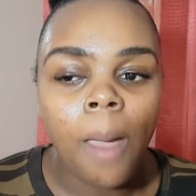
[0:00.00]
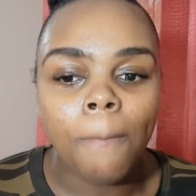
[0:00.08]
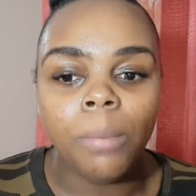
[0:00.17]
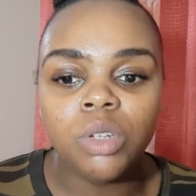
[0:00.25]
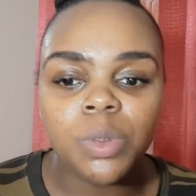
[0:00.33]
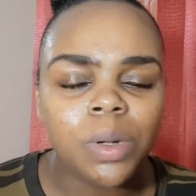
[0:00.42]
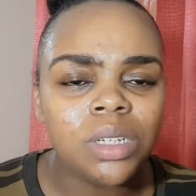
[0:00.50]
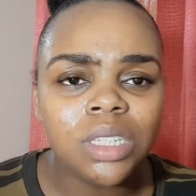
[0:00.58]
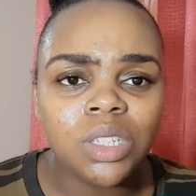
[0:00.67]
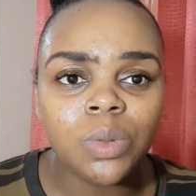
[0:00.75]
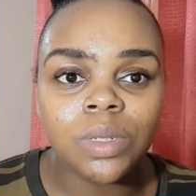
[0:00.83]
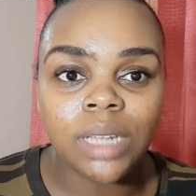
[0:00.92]
most
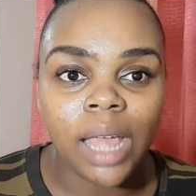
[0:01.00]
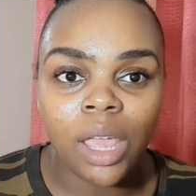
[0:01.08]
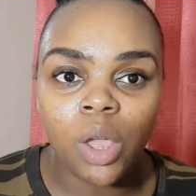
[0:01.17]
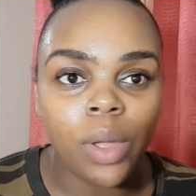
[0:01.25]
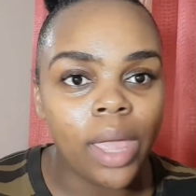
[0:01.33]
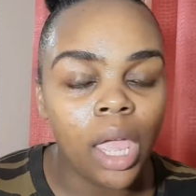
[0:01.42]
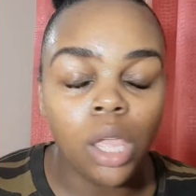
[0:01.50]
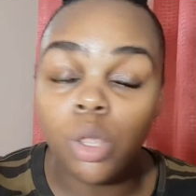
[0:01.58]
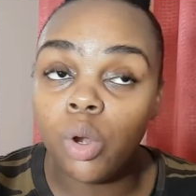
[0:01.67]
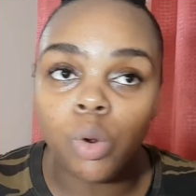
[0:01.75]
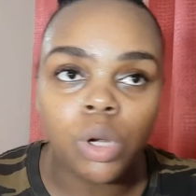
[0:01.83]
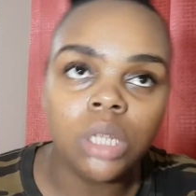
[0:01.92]
persons was like, okay, you
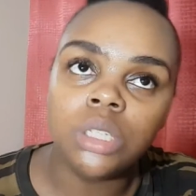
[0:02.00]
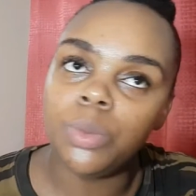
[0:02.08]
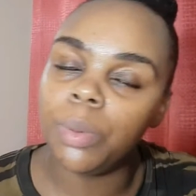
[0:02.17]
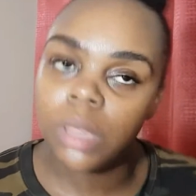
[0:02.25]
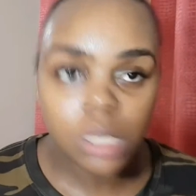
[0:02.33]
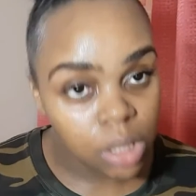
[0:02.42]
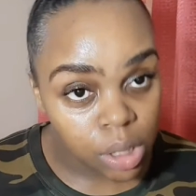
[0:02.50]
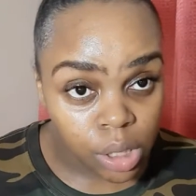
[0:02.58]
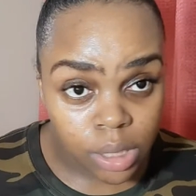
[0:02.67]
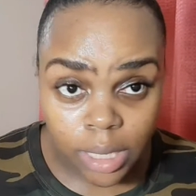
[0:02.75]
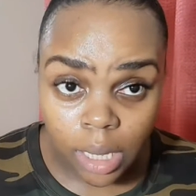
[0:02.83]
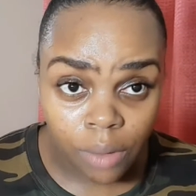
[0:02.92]
don't need to put this on your
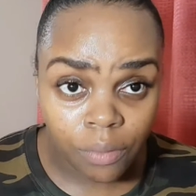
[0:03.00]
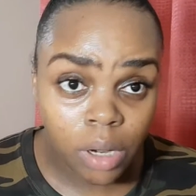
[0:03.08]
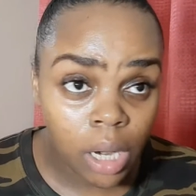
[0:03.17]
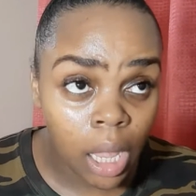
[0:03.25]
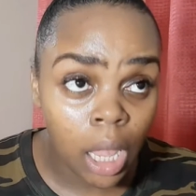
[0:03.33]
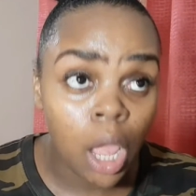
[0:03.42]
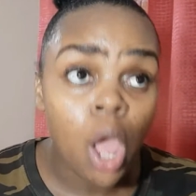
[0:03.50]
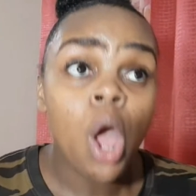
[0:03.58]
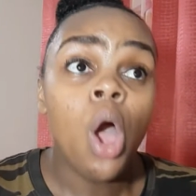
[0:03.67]
skin every day.